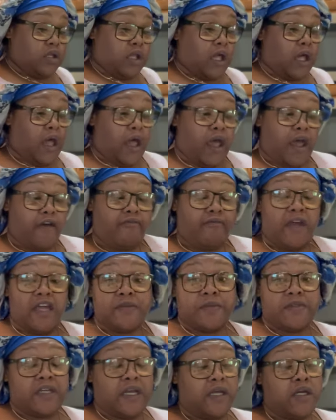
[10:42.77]
they'll have mashed
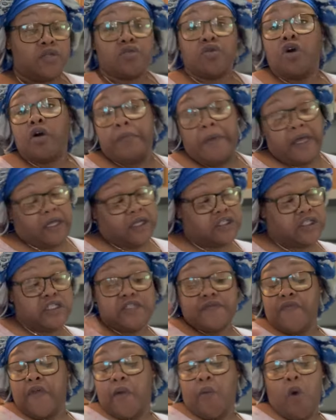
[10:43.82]
potatoes or mac and
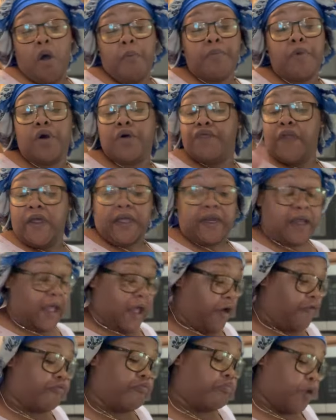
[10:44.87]
cheese if they want both they can
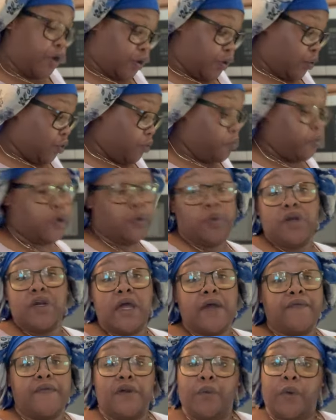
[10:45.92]
have both but we're
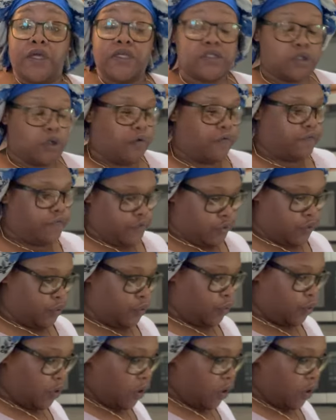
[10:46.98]
not gonna waste no food